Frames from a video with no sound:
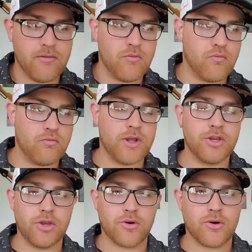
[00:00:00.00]
when
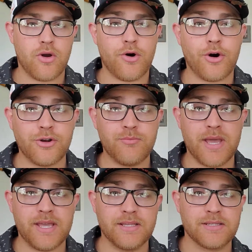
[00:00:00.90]
you're on
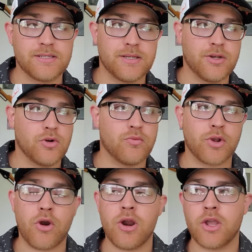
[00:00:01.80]
base
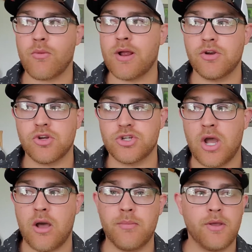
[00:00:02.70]
regarding around your
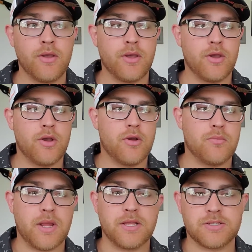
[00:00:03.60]
job, right?